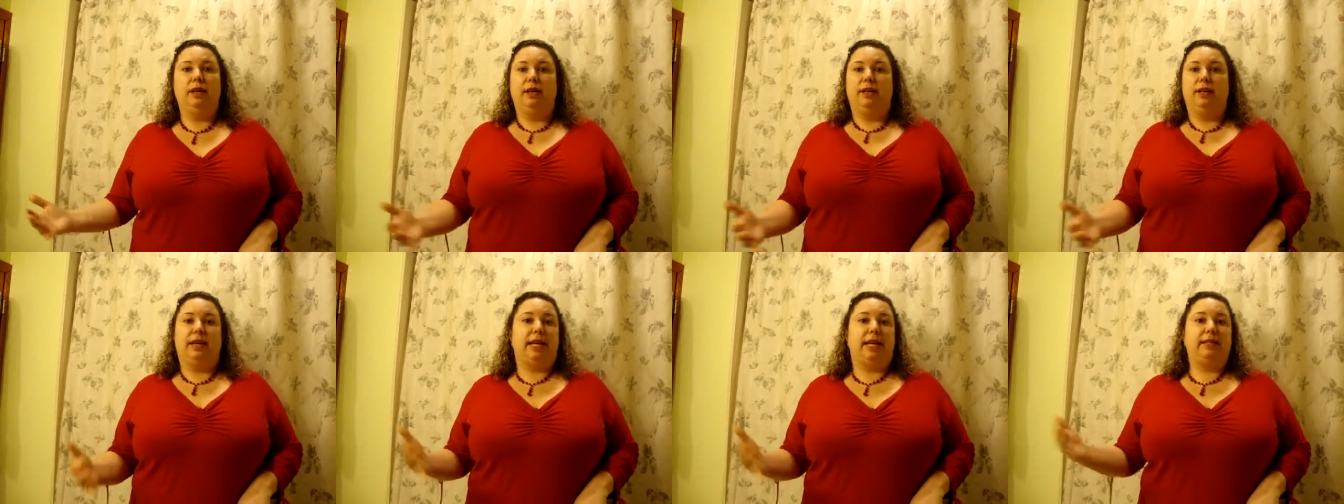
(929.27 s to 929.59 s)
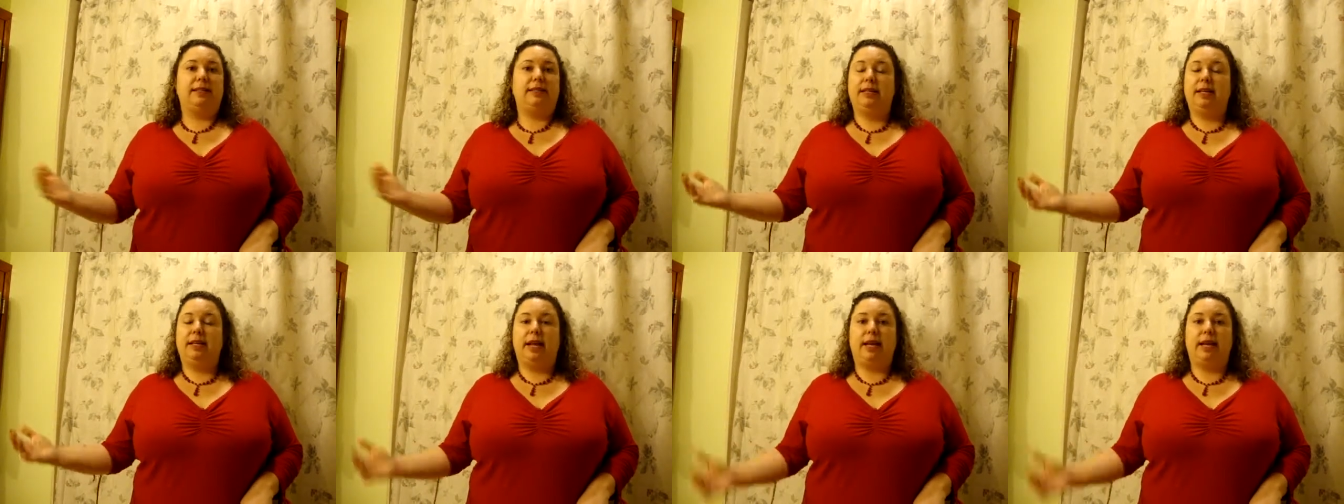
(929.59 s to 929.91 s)

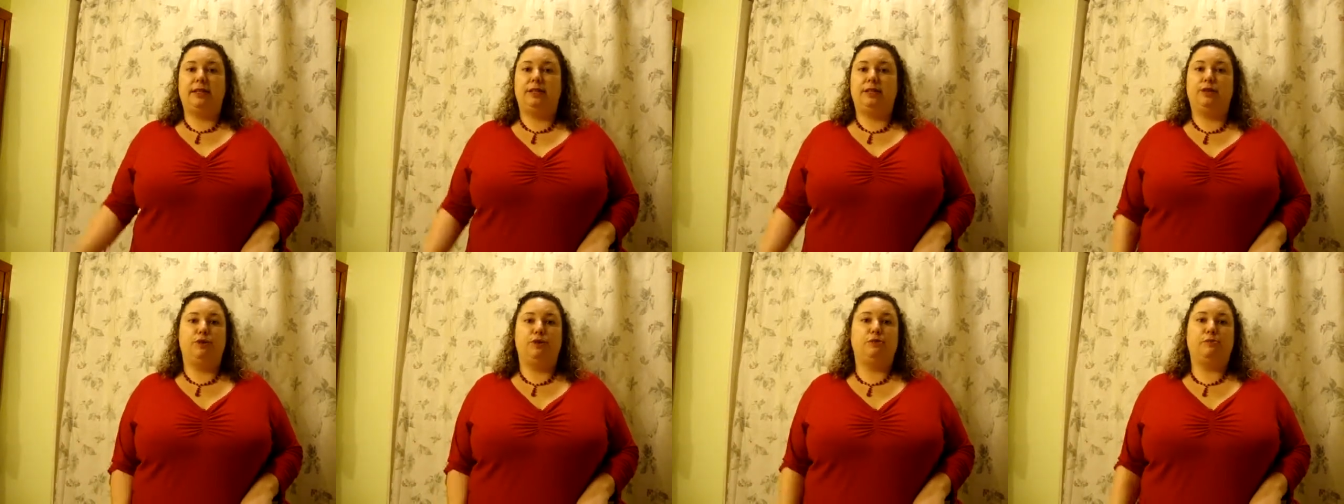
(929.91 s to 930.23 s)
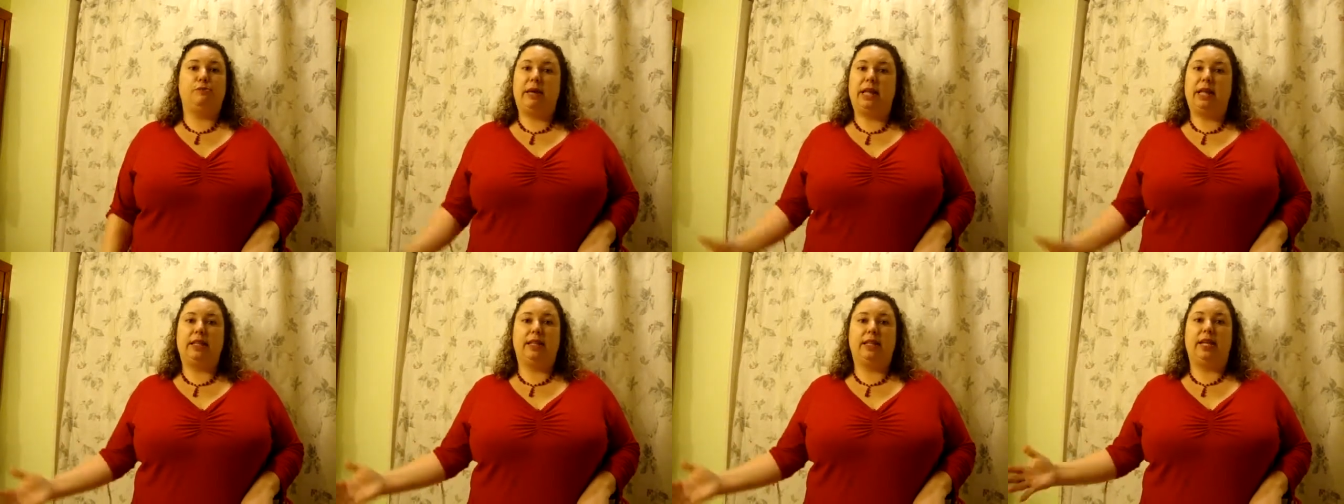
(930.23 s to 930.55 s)
1982,
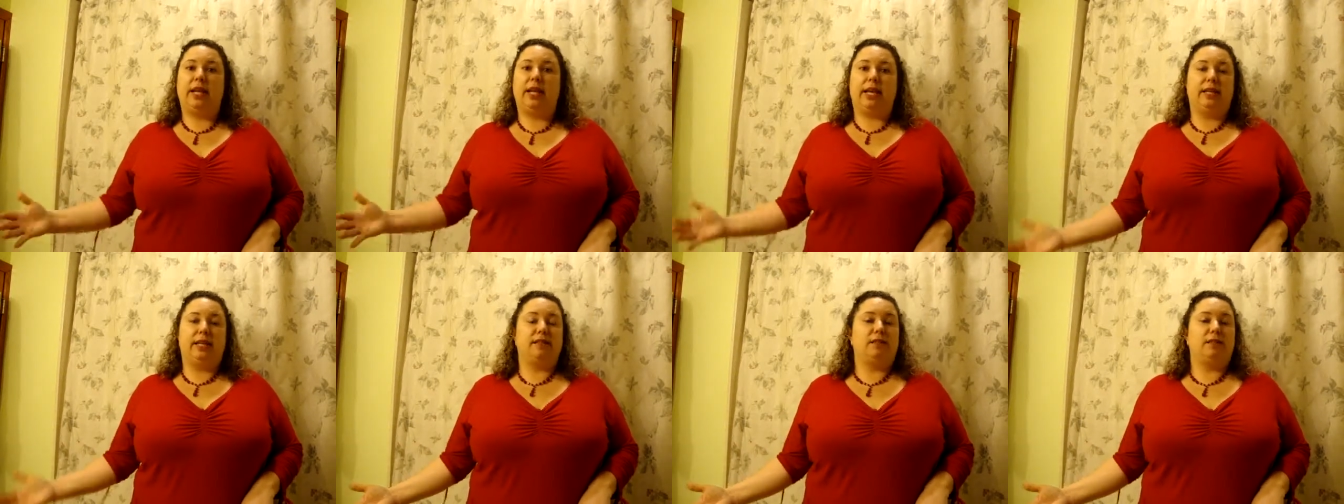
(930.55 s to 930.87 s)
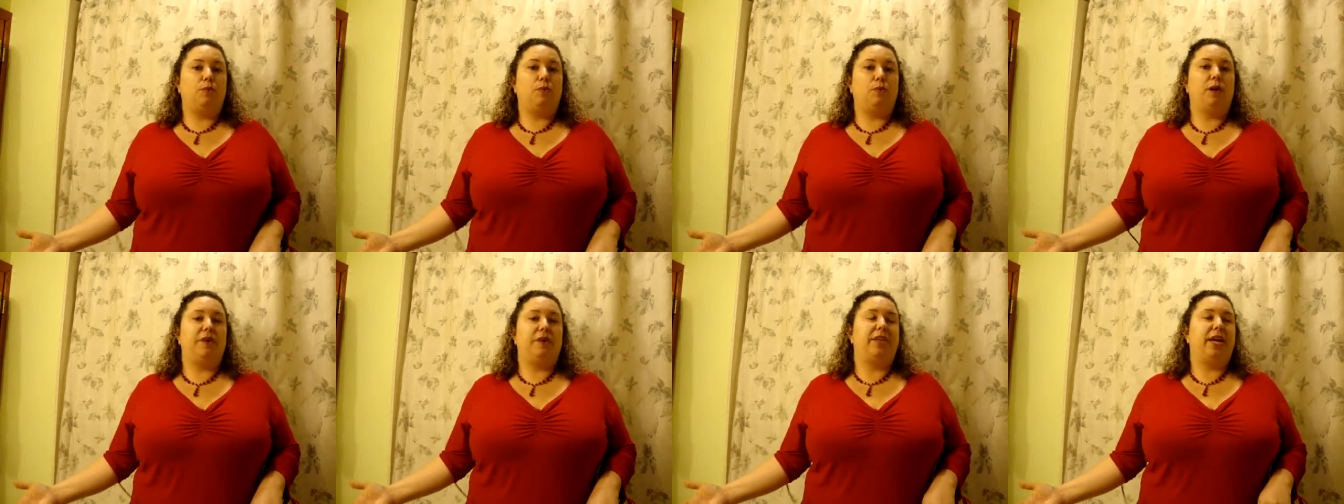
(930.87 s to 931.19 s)
Melanie is
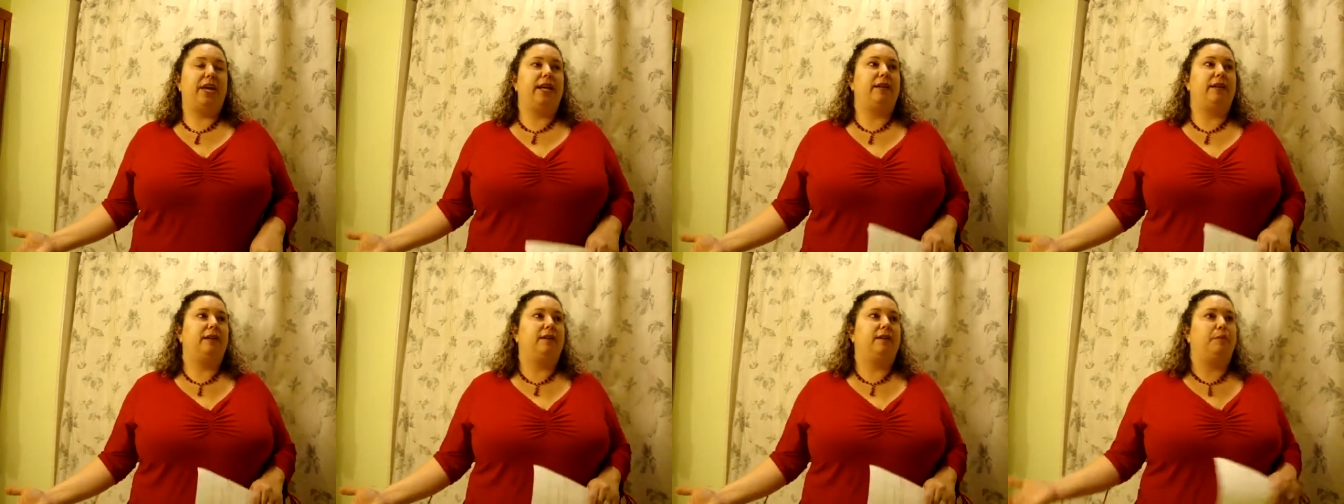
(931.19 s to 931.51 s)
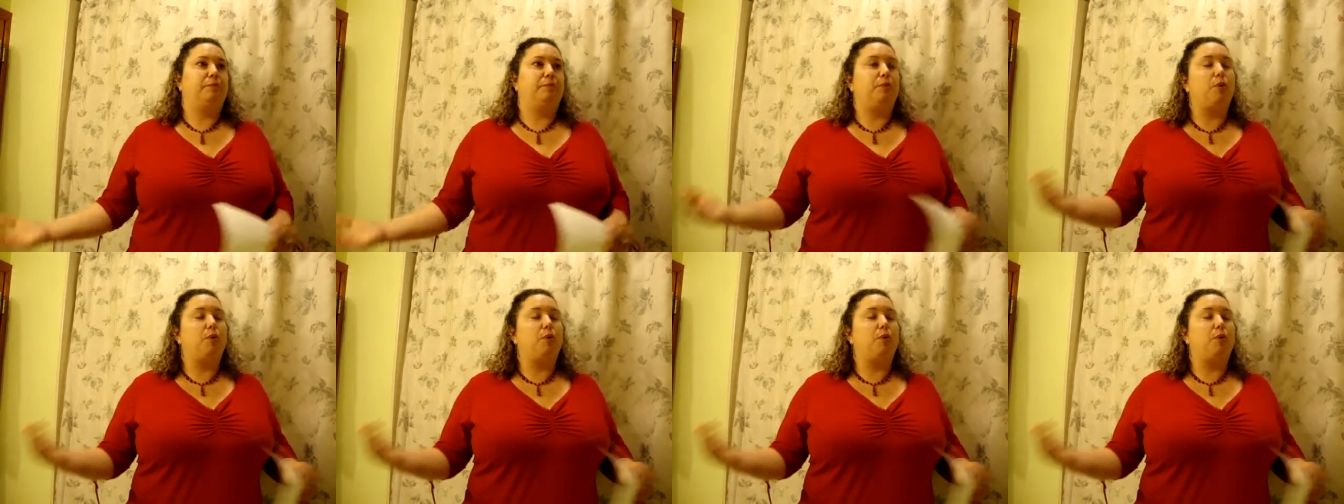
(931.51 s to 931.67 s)
the one that